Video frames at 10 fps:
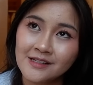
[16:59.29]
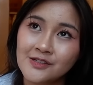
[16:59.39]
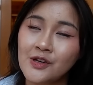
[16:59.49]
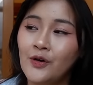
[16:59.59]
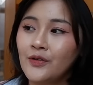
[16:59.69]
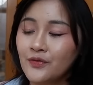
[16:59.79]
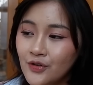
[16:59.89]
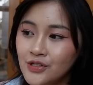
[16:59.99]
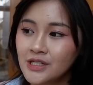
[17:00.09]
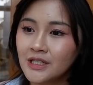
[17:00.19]
So
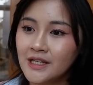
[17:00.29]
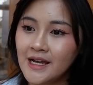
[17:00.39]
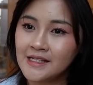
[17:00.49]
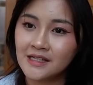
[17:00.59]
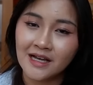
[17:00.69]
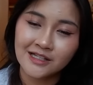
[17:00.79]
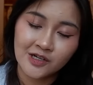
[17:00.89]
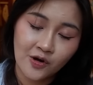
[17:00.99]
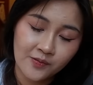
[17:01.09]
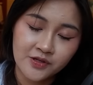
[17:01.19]
unfortunately, I still had to
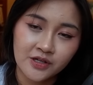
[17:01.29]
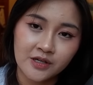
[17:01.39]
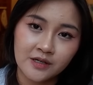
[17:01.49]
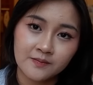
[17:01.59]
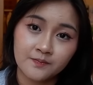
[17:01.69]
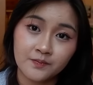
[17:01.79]
go up to the